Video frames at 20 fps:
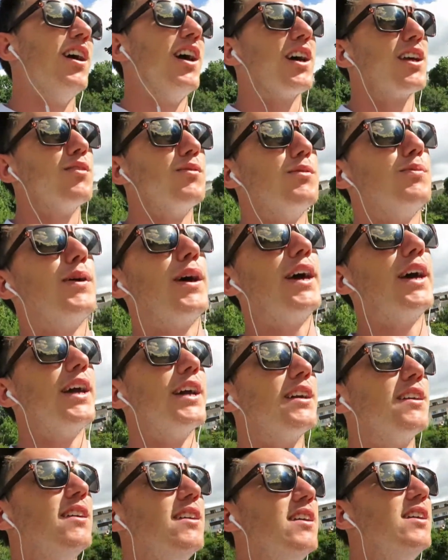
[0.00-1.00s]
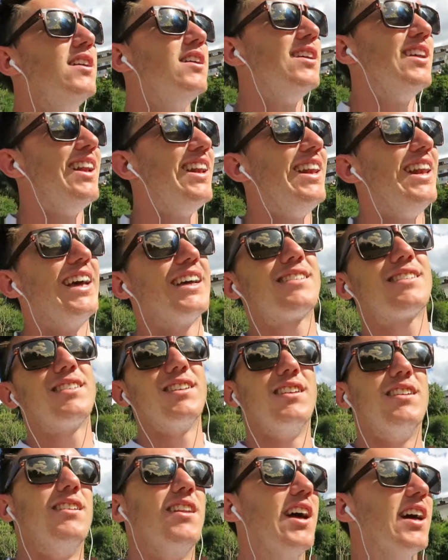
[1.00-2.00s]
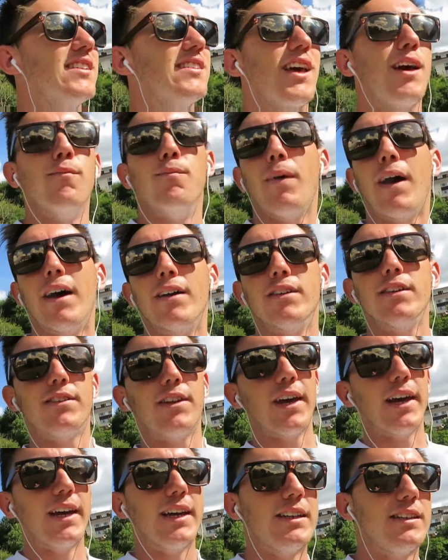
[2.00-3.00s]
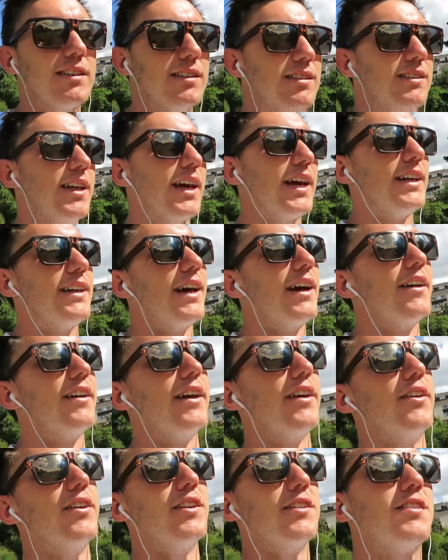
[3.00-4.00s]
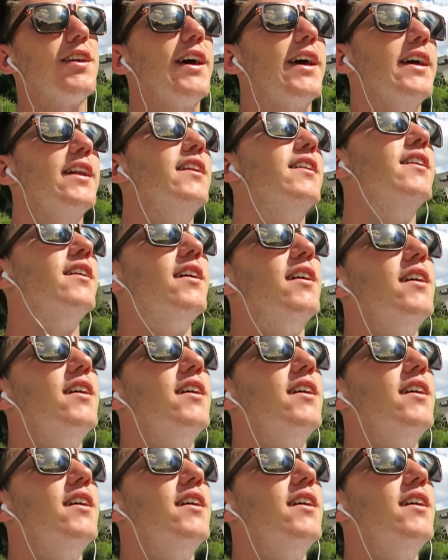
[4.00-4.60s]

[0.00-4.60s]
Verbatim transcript: I'm gonna be paying less than like £10 a day to stay down there in a tent